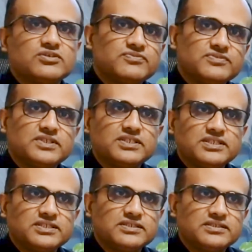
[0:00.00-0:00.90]
of
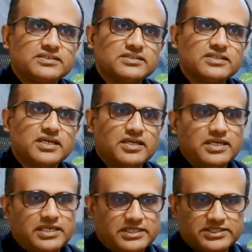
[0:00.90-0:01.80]

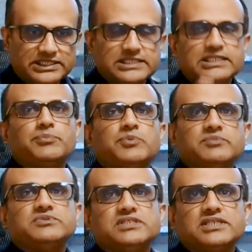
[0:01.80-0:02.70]
treating
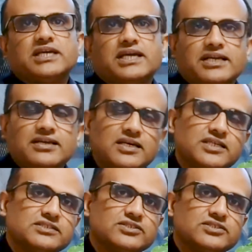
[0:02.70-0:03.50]
epilepsy at large,